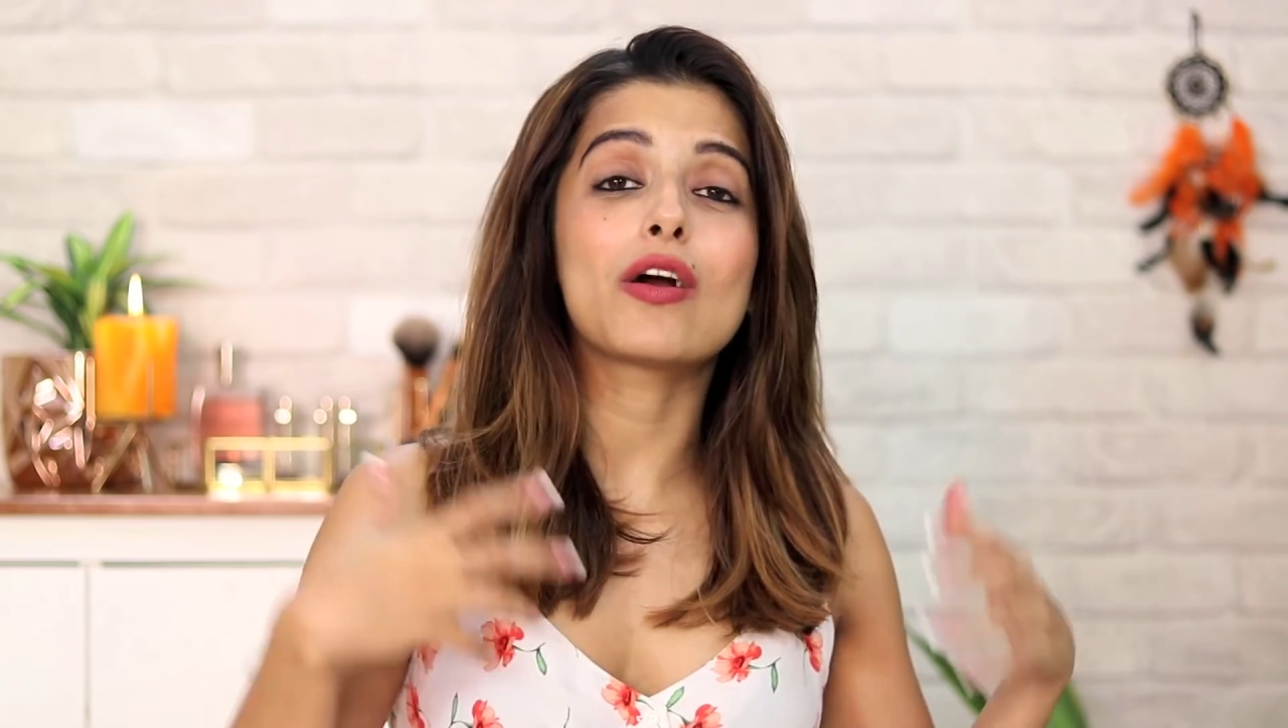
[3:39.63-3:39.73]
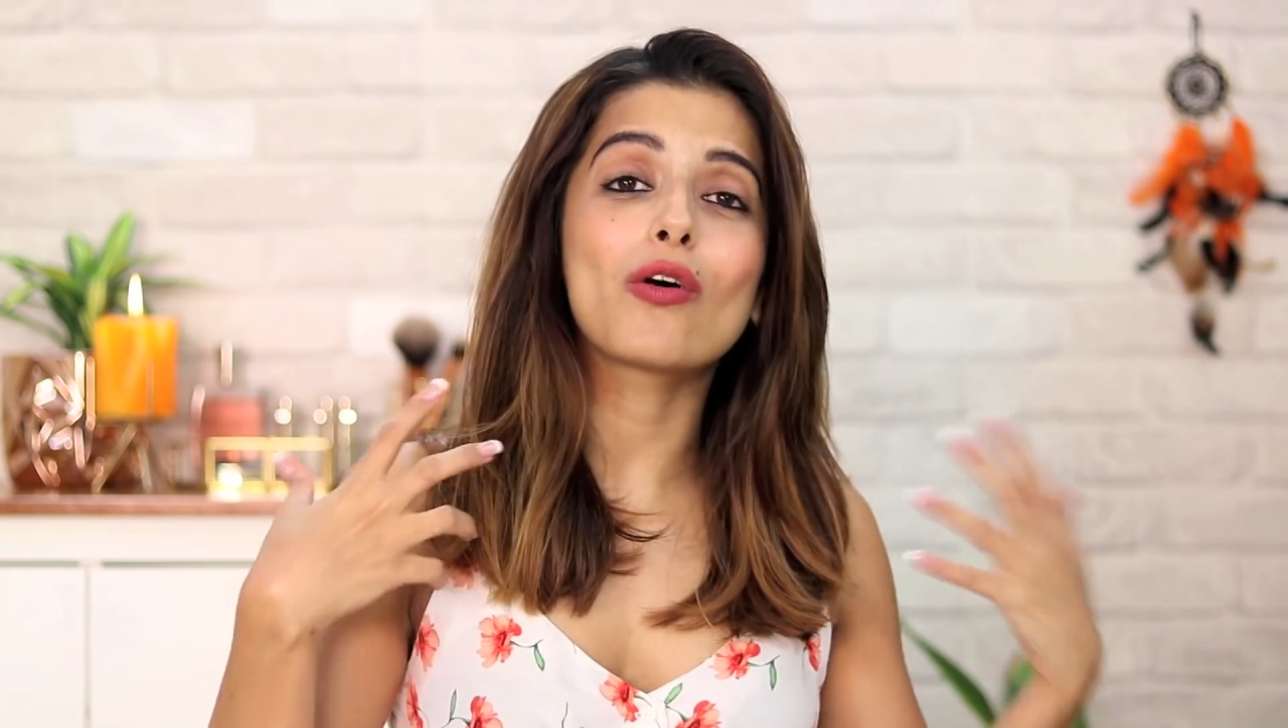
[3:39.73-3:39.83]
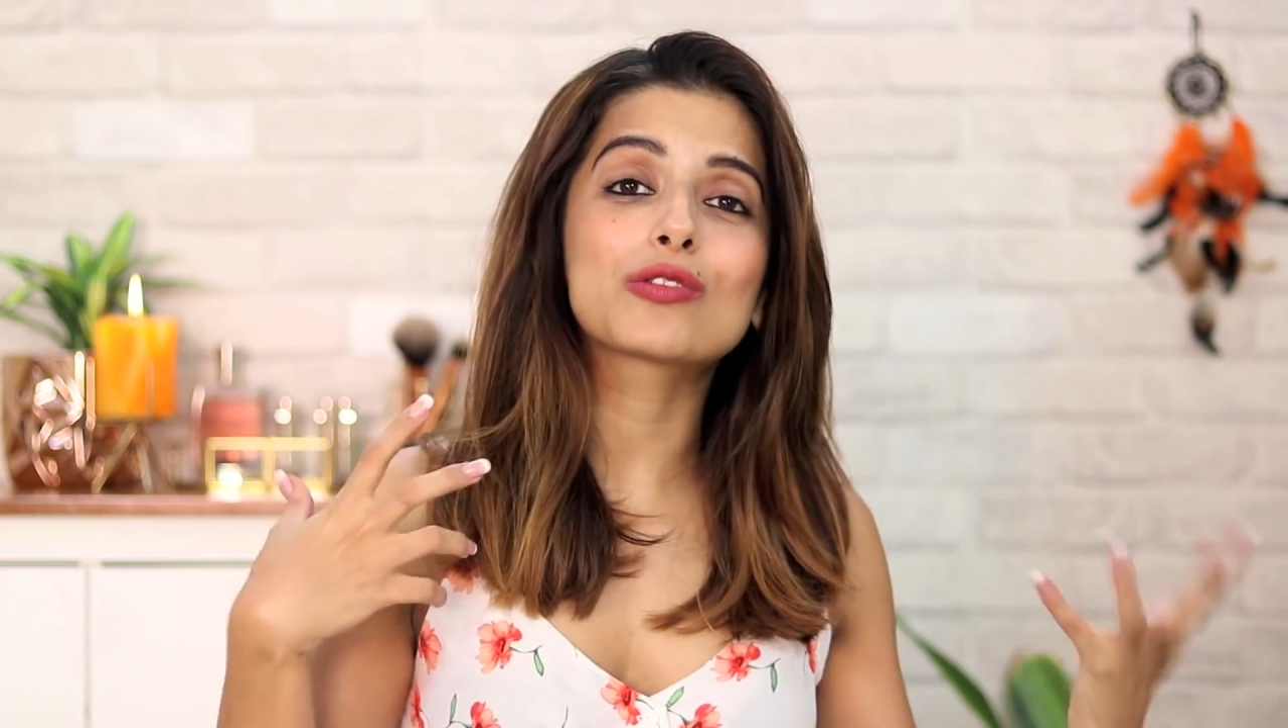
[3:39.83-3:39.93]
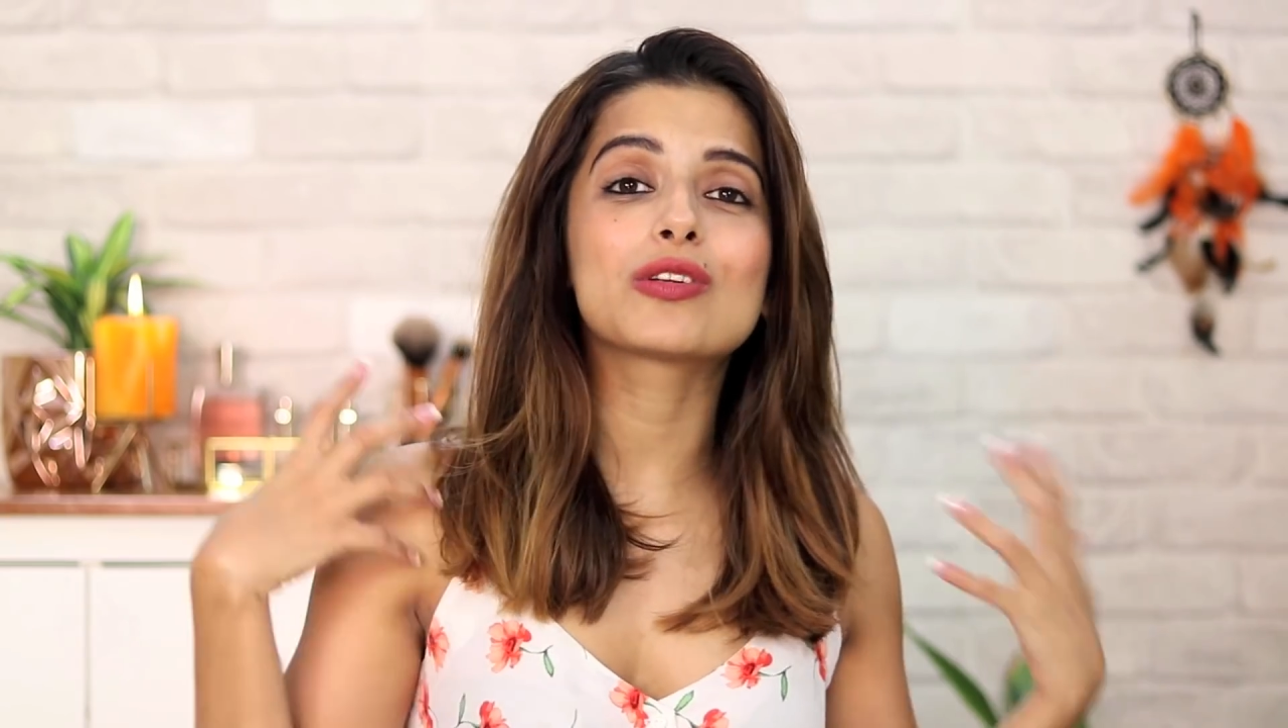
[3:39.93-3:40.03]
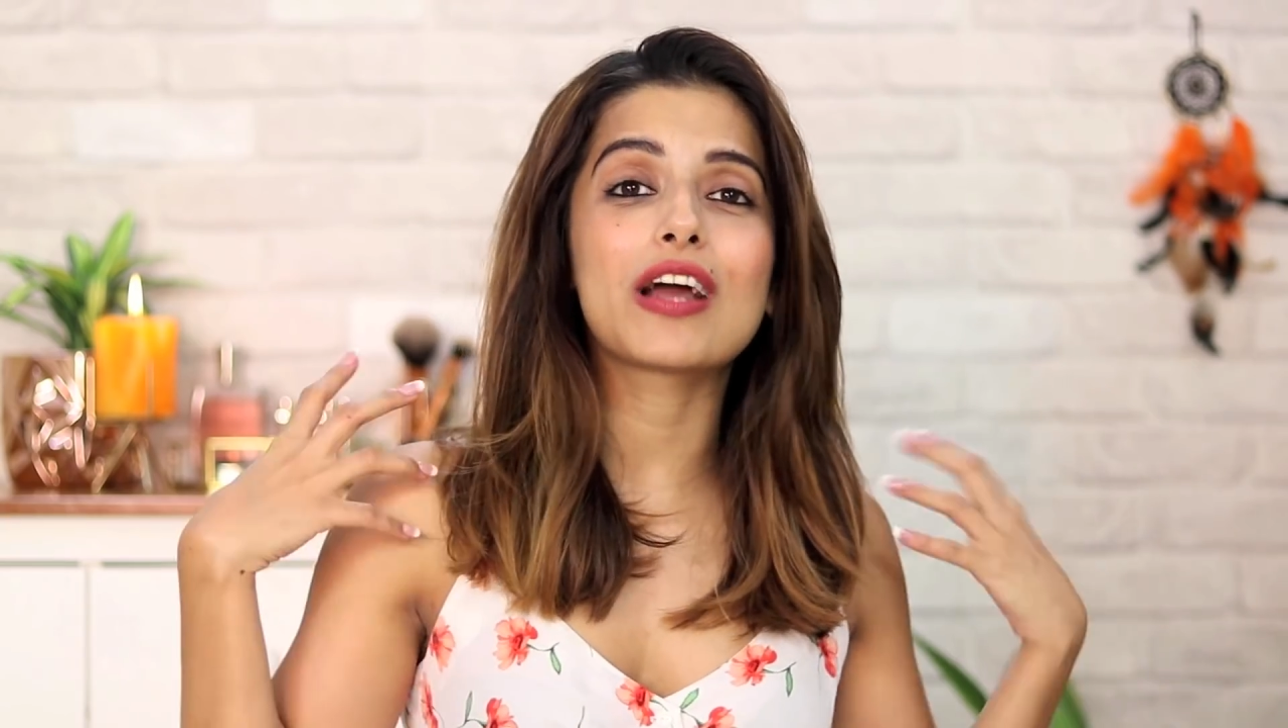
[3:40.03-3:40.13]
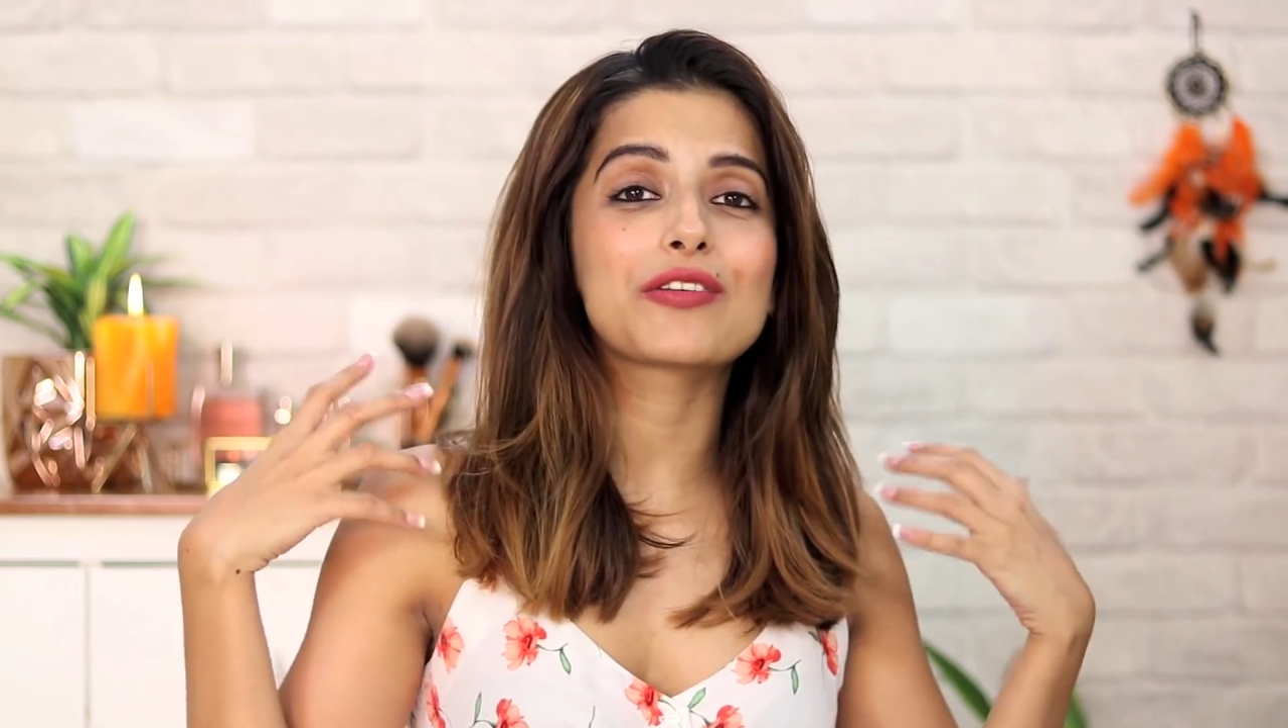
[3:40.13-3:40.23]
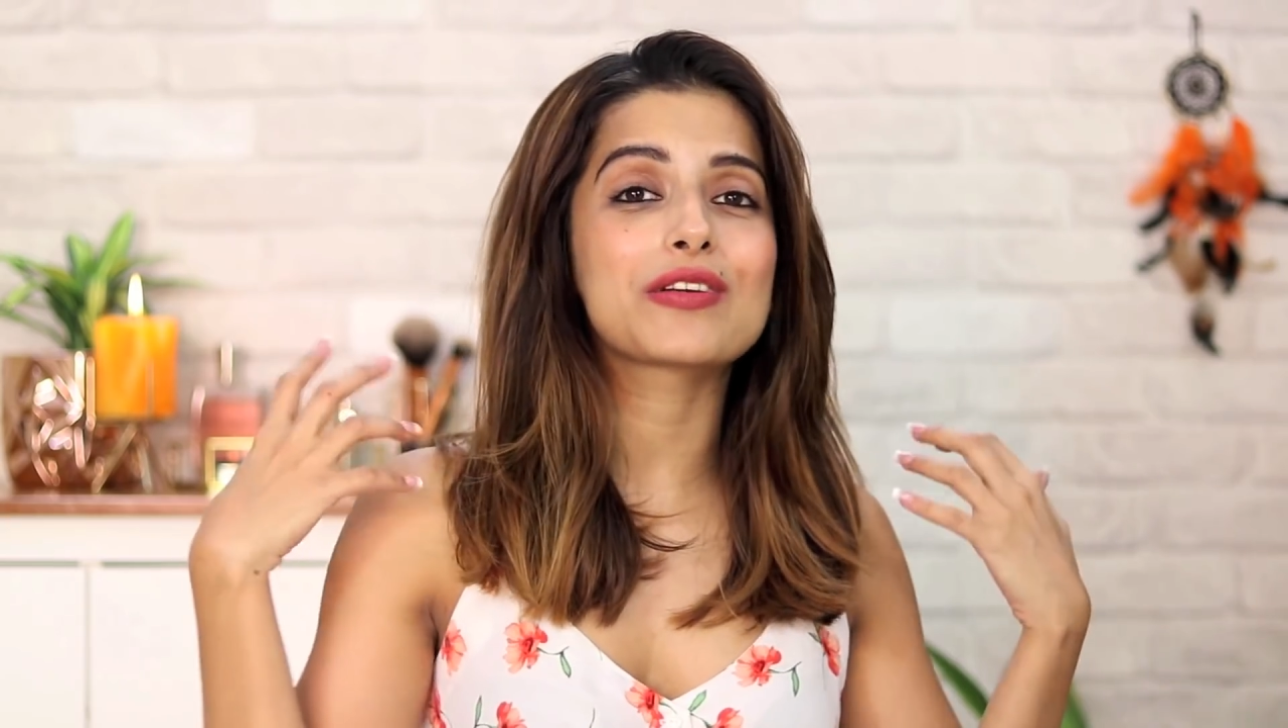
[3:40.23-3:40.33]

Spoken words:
also like